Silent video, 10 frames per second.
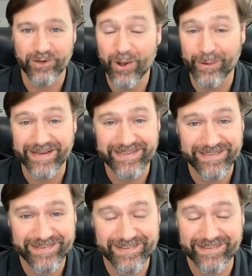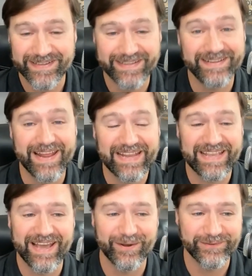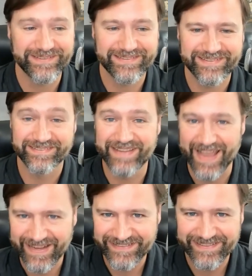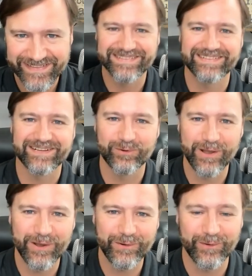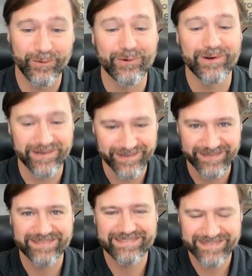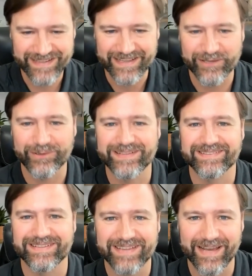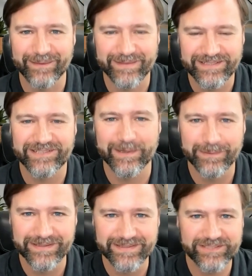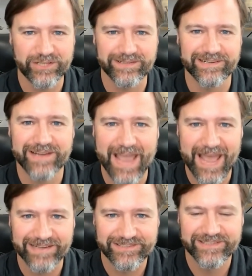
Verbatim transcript: growing, you either need to take out debt to mm-hmm. grow or increase the time that you're able to turn your cash.